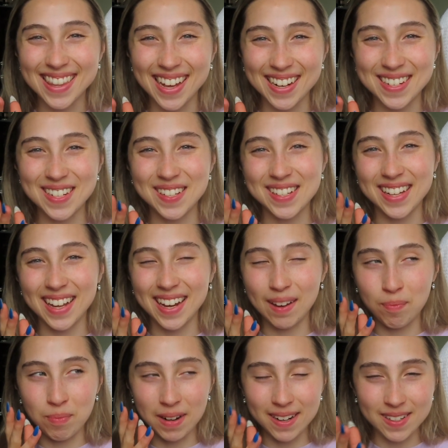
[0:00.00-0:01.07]
that just
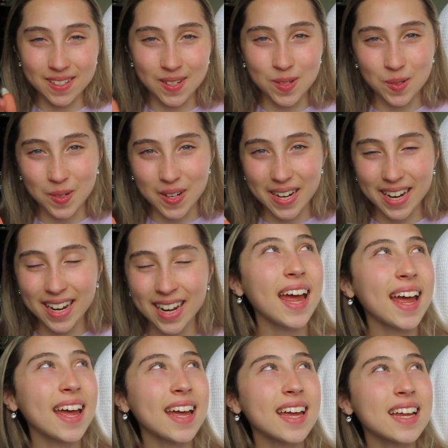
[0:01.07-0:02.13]
like brings joy.
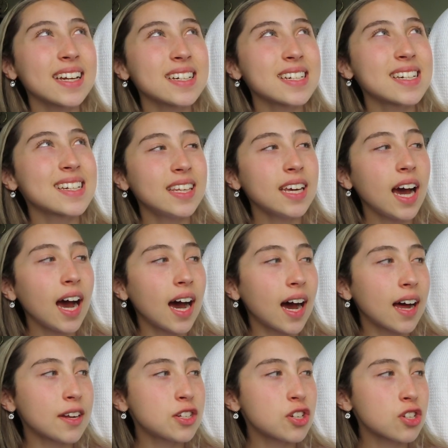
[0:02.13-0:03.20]
And
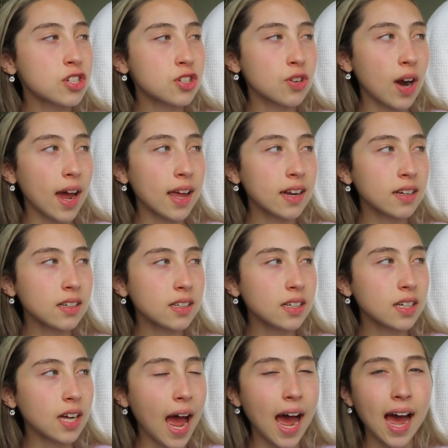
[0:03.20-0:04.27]
yeah, just try
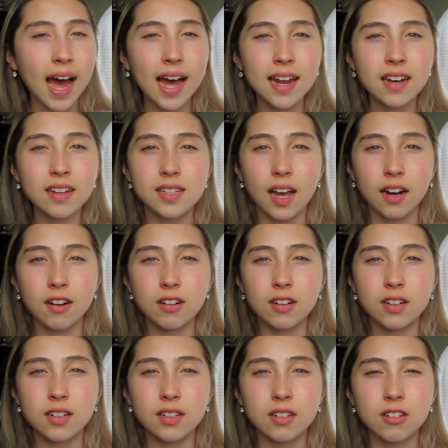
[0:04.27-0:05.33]
to add
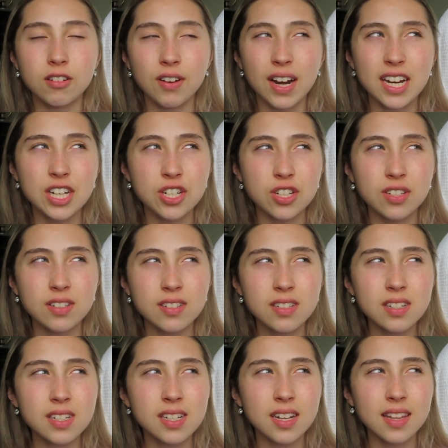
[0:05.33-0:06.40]

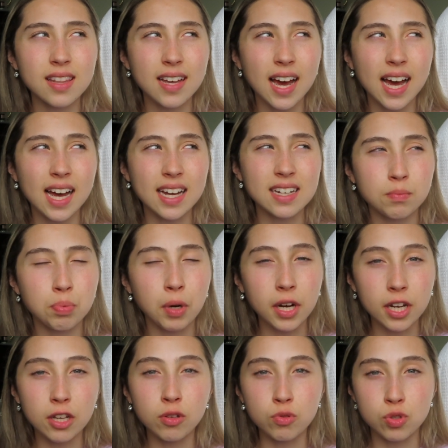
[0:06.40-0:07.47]
decorations that
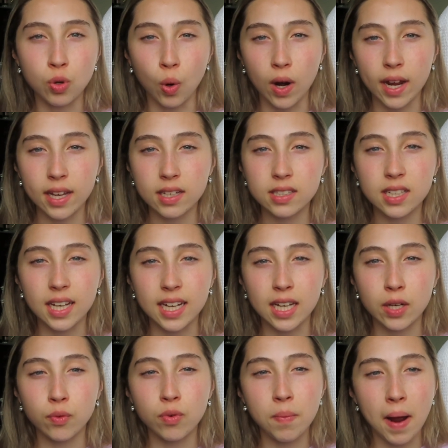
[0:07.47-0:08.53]
bring you joy,
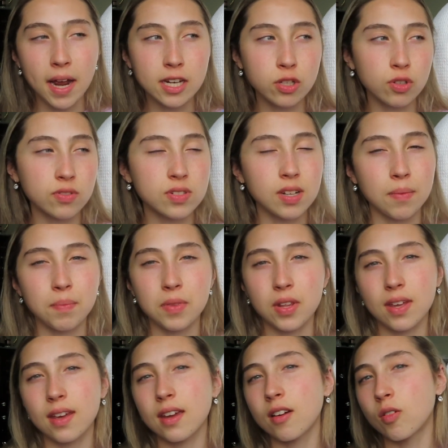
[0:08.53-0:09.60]
like remind you of
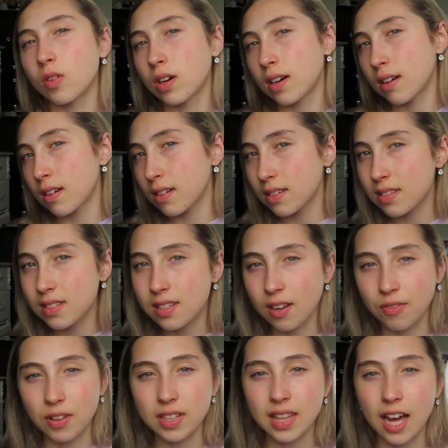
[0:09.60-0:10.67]
something or
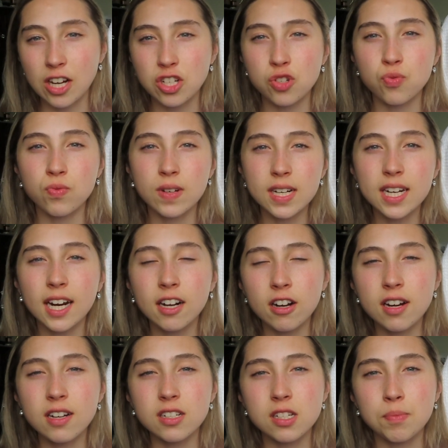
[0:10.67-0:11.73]
stuff like that. Just
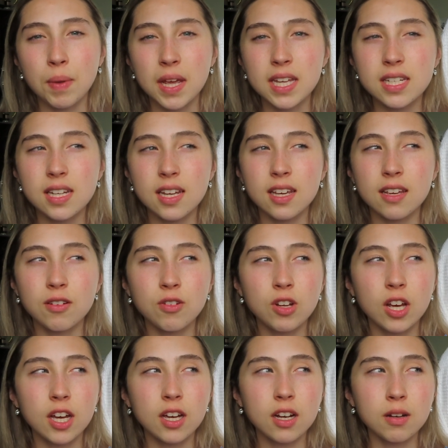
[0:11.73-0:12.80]
redecorate your space. It
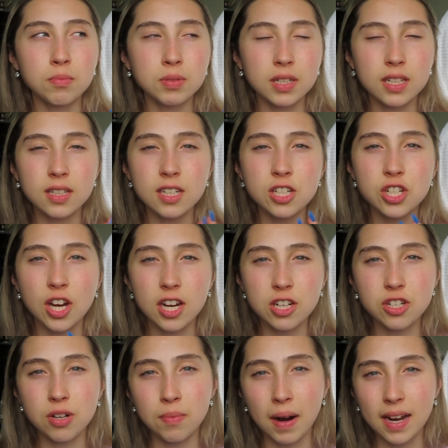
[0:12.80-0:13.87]
can completely
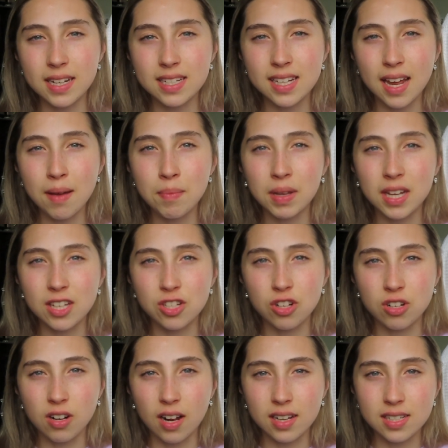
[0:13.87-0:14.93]
change your mindset because
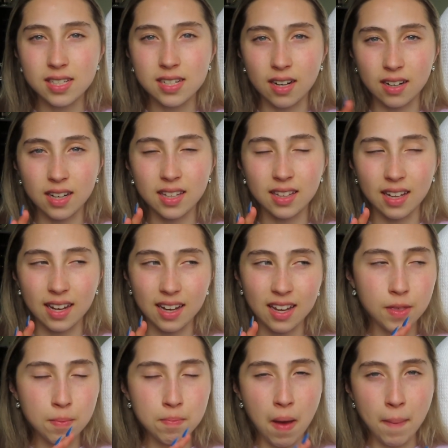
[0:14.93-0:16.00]
you're not stuck in like
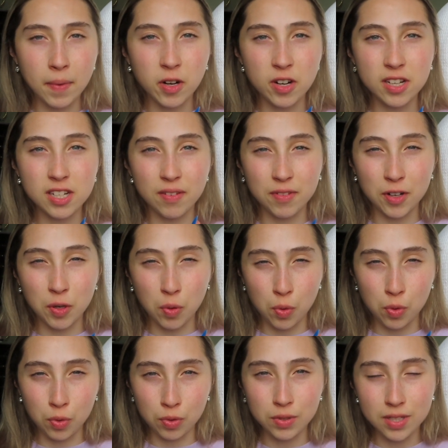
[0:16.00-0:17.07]
the memories of your
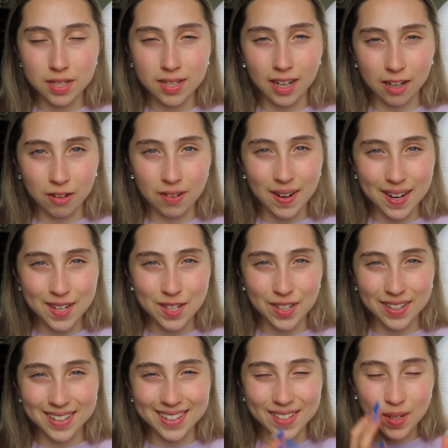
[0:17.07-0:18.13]
old
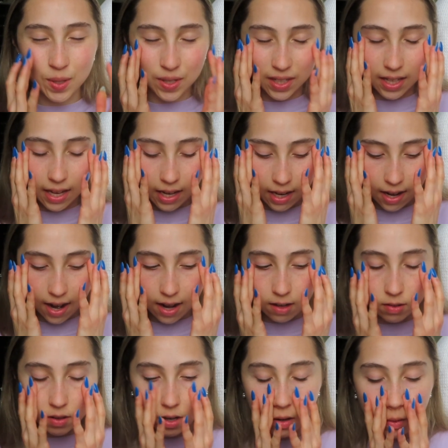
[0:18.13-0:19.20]
decorations, or like, I
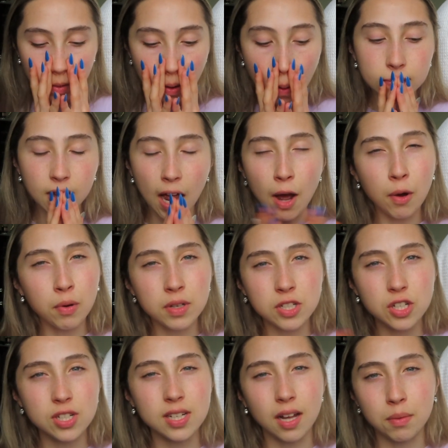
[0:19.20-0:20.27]
don't know. That always
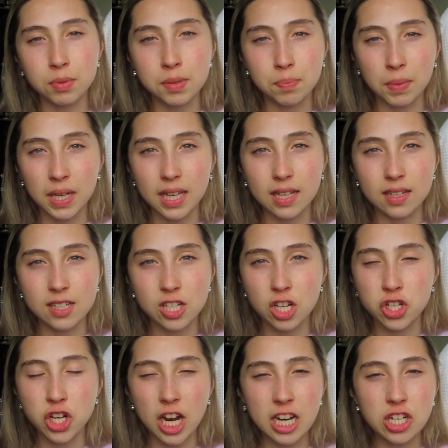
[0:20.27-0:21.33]
just helps me, is to
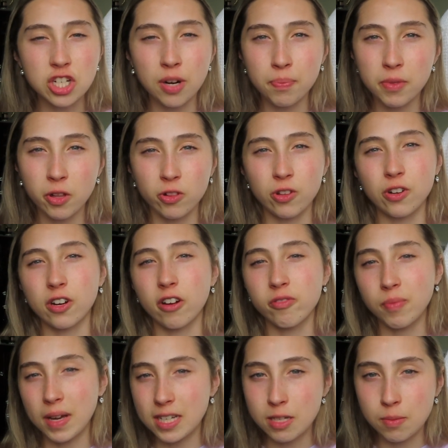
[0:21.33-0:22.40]
change up the look of my